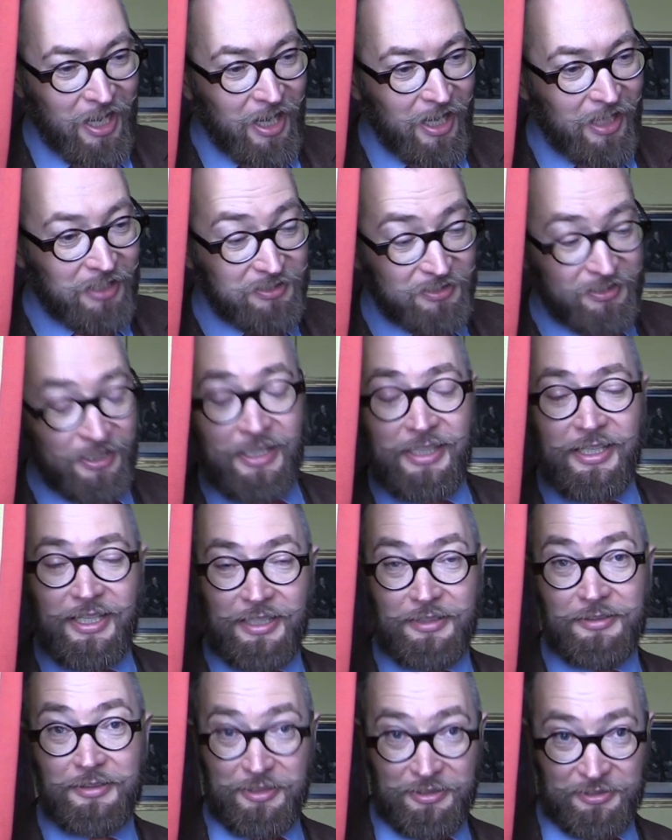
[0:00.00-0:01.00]
He's
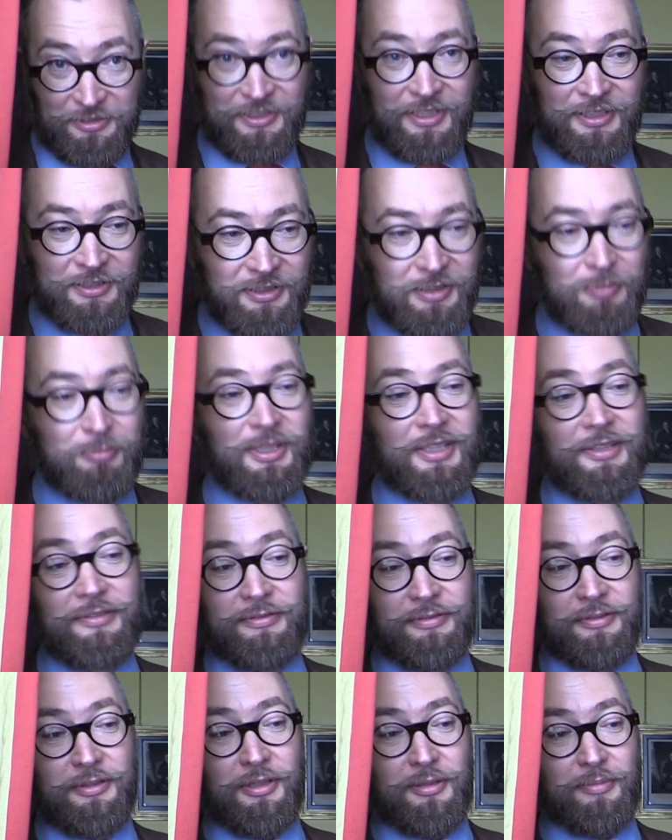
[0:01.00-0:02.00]
taking ostensibly
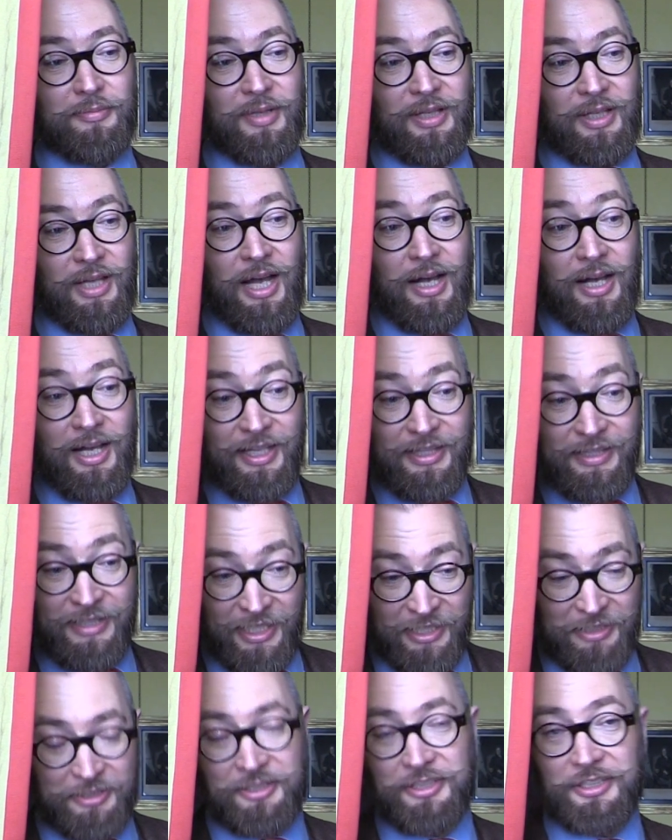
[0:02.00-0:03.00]
from
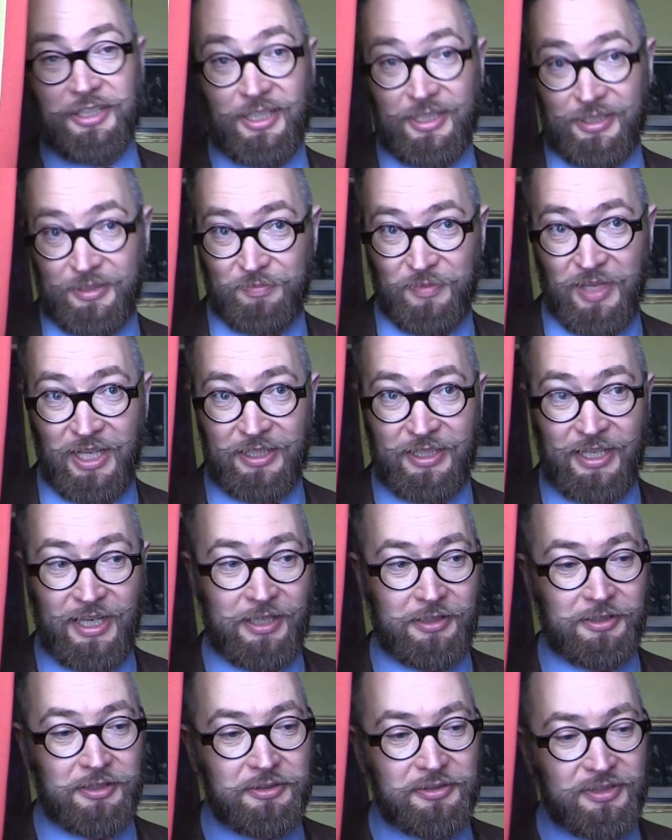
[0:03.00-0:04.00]
nature,
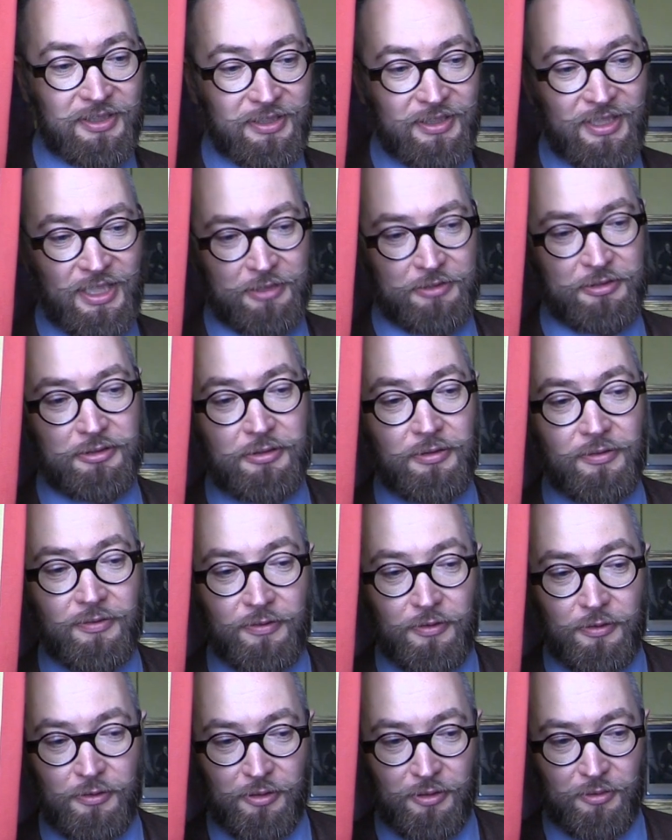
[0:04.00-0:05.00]
again, using natural
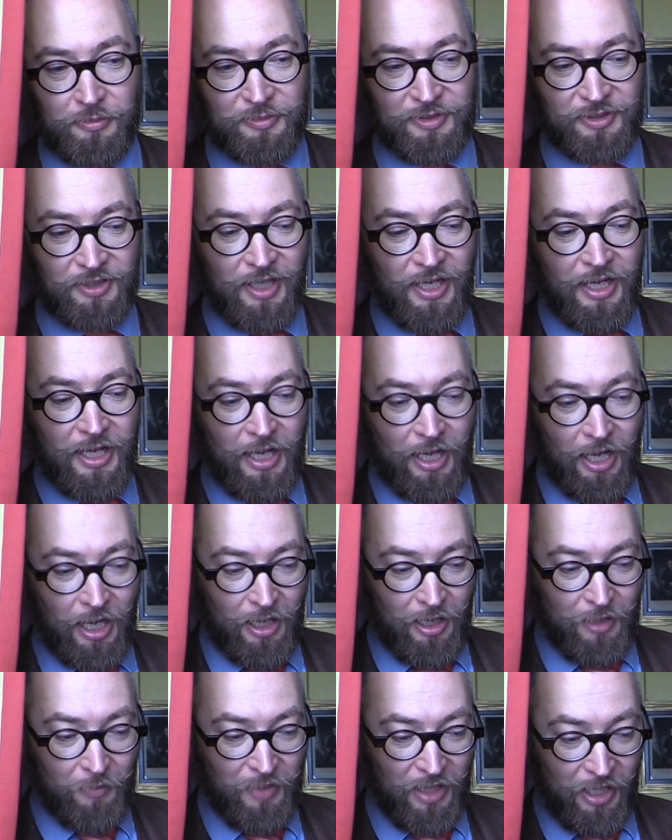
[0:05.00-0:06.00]
forms
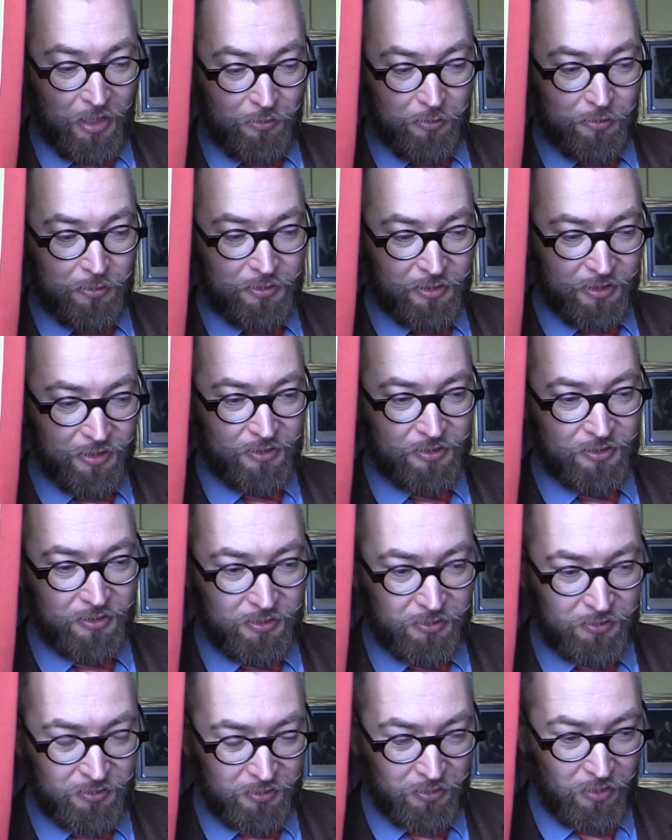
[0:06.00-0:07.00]
in order
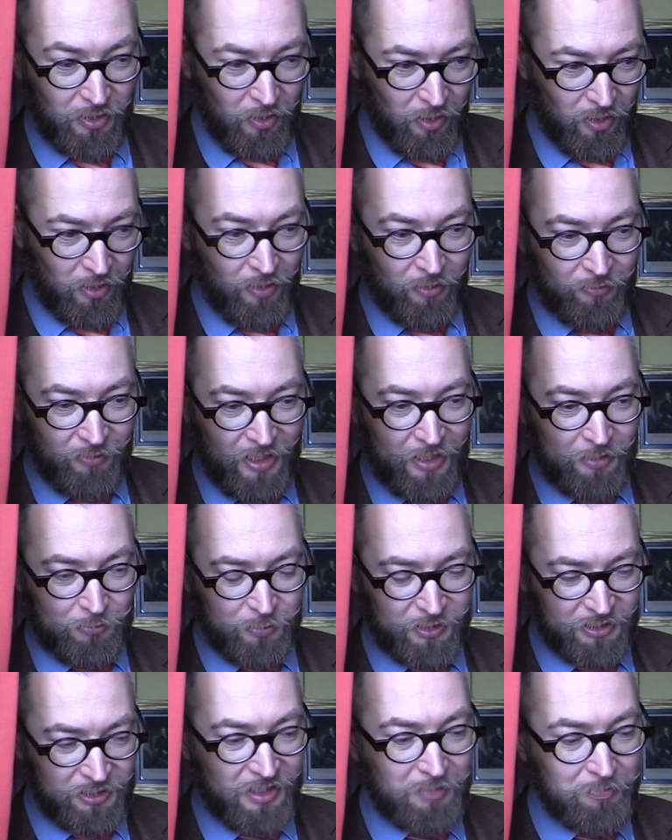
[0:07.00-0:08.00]
to around
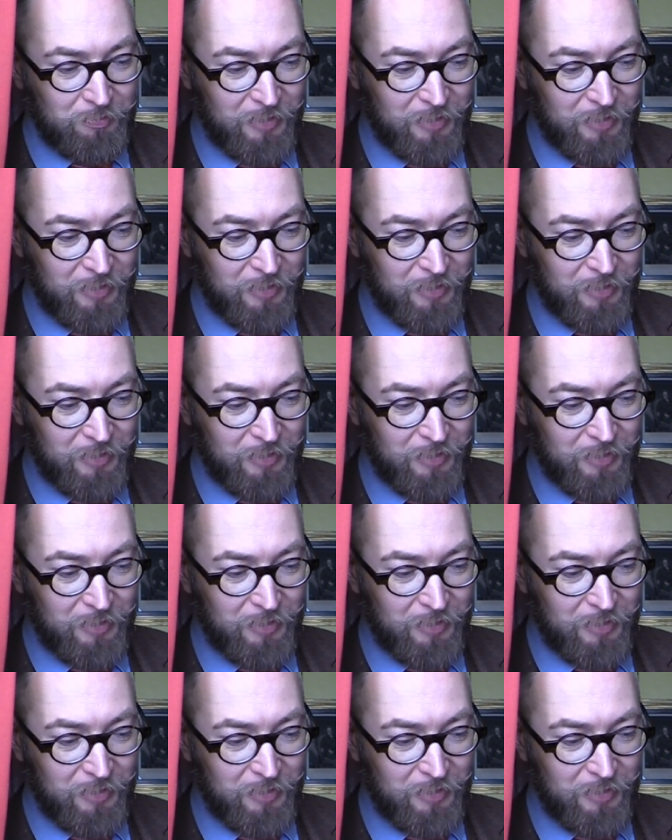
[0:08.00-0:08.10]
which he